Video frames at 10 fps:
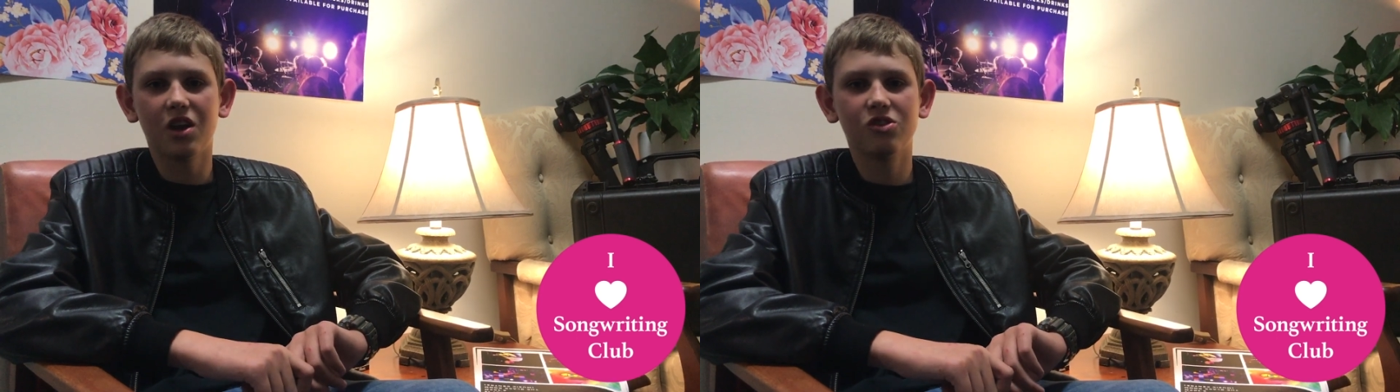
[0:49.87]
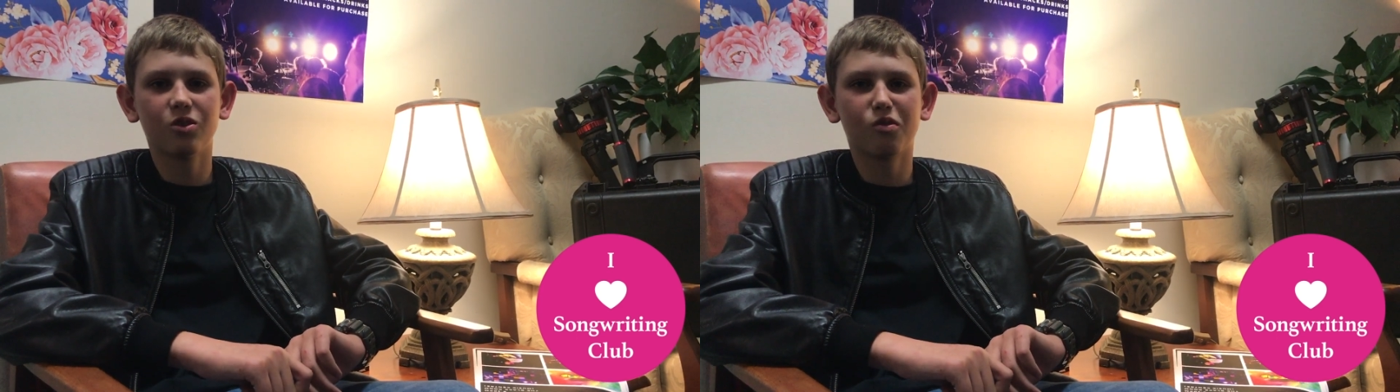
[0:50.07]

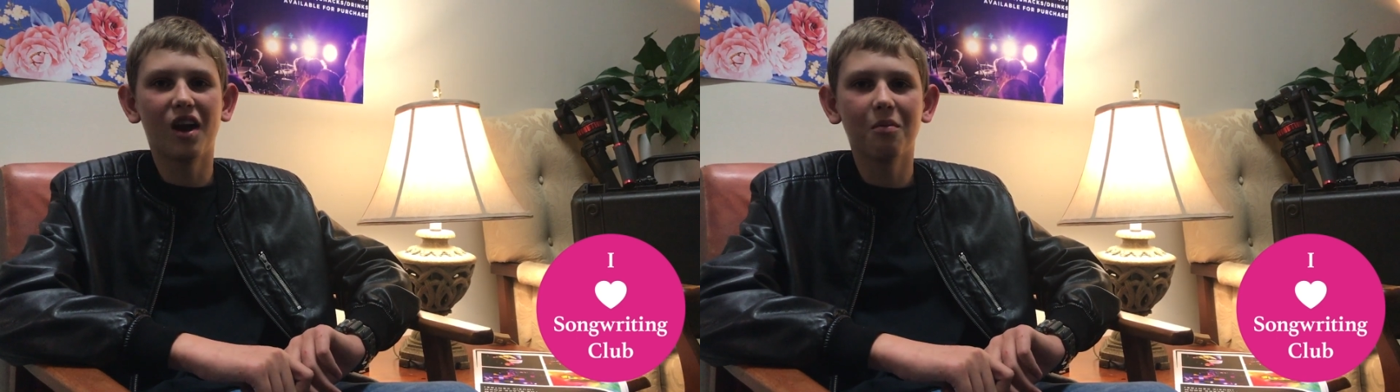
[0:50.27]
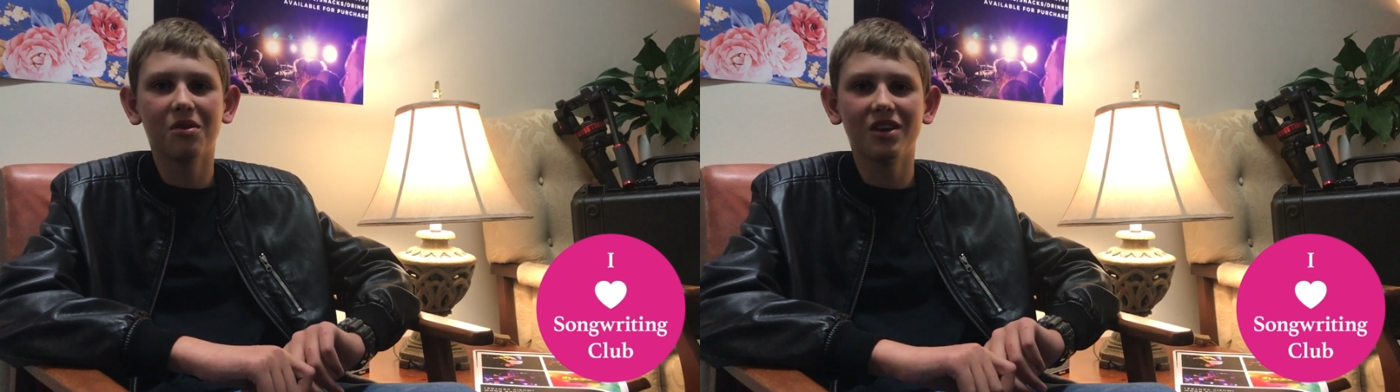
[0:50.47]

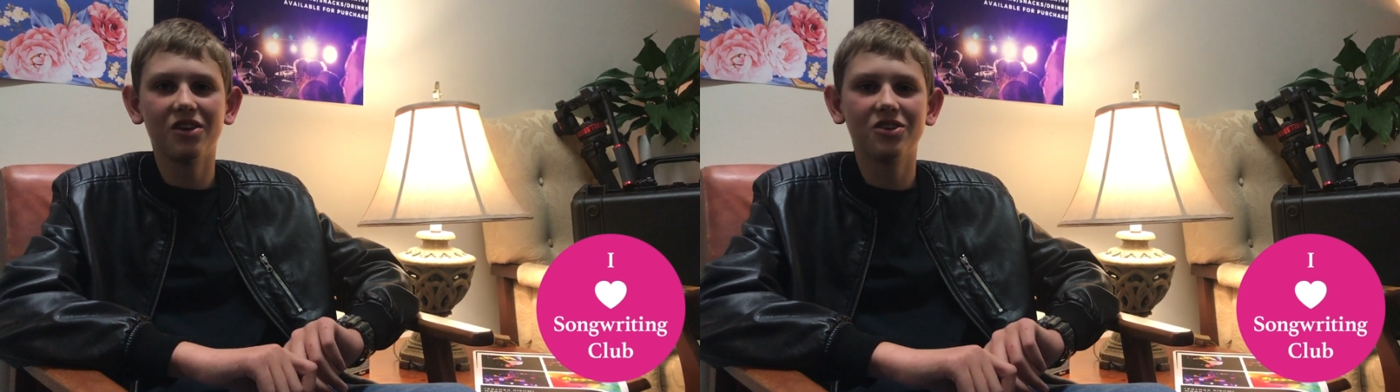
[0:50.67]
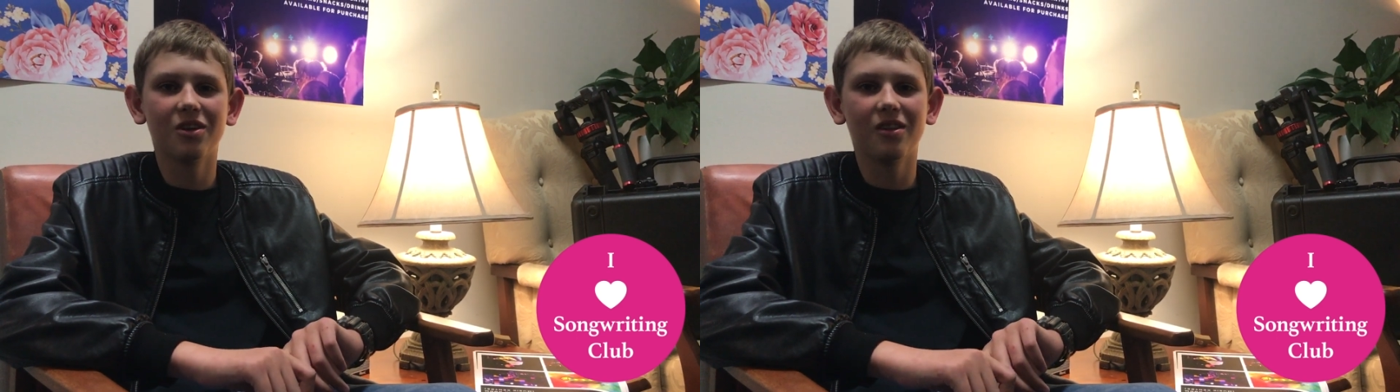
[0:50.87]
songwriting
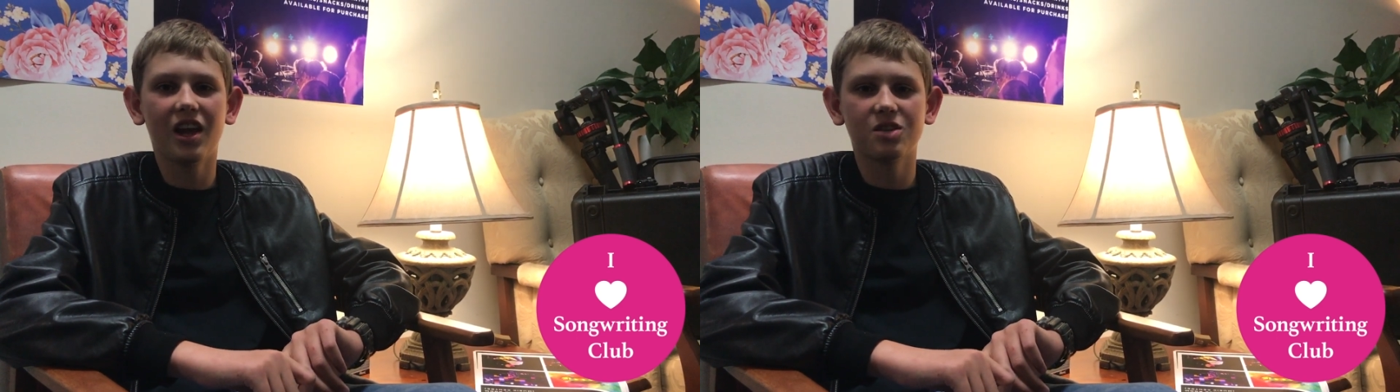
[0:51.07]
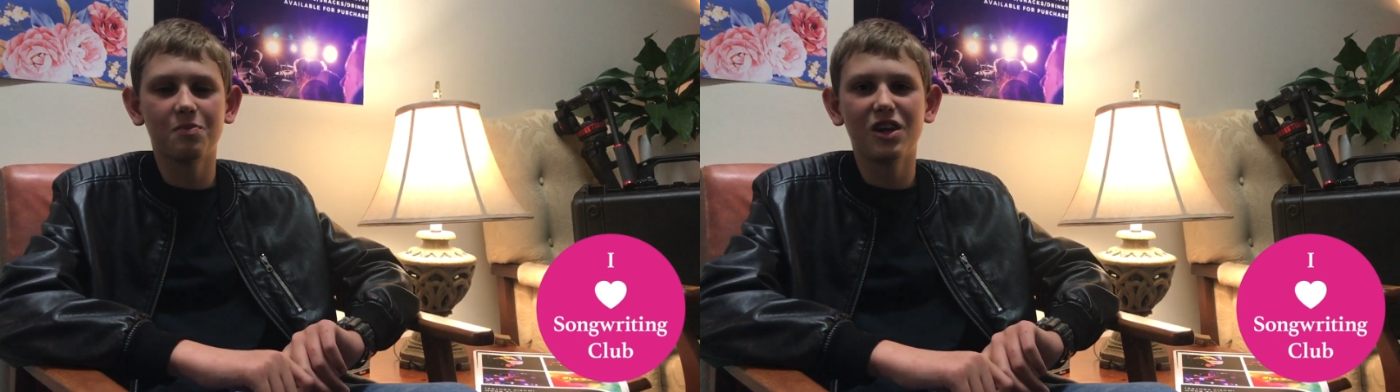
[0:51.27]
potential
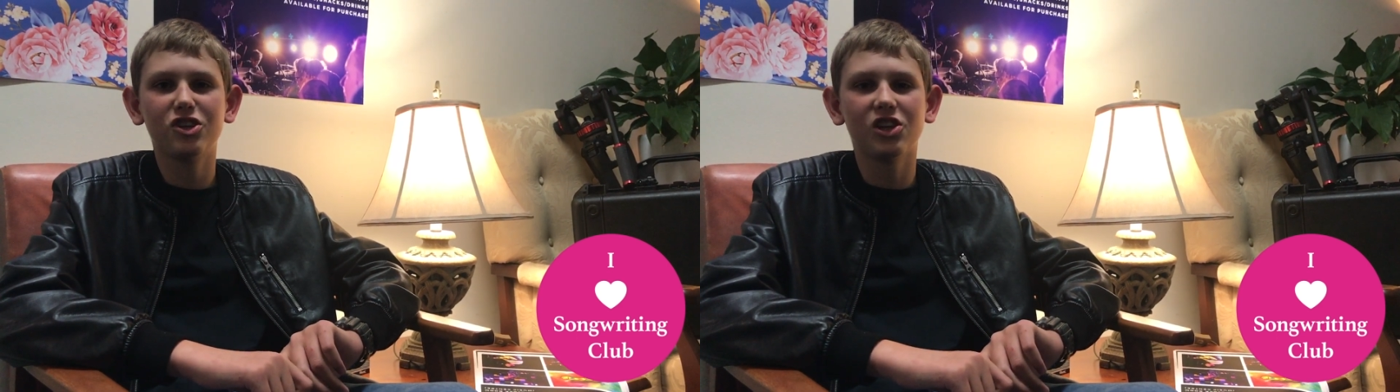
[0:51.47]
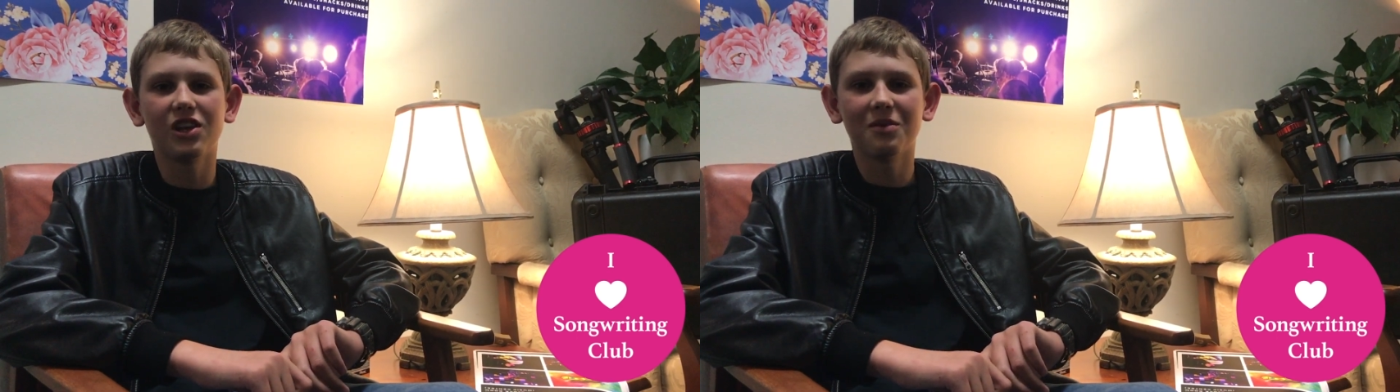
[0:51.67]

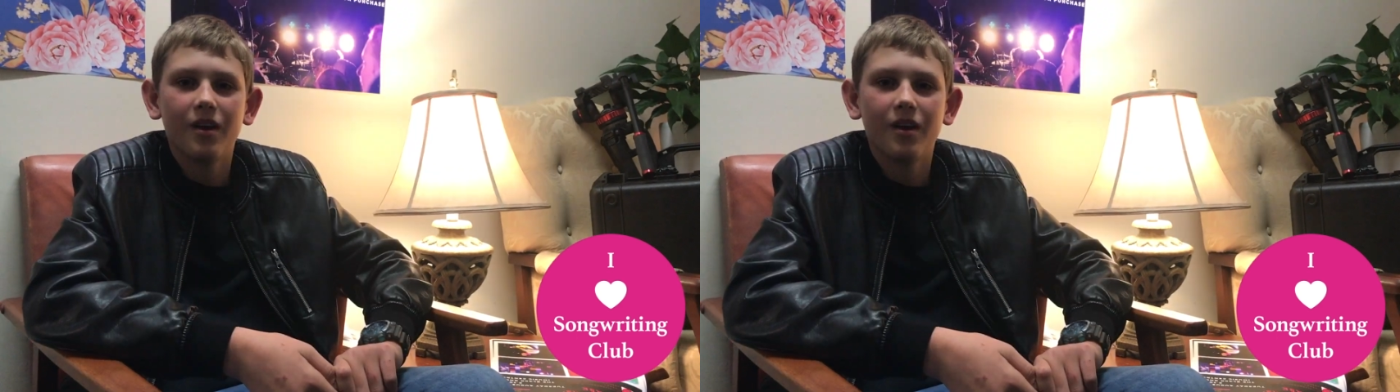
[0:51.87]
exponentially.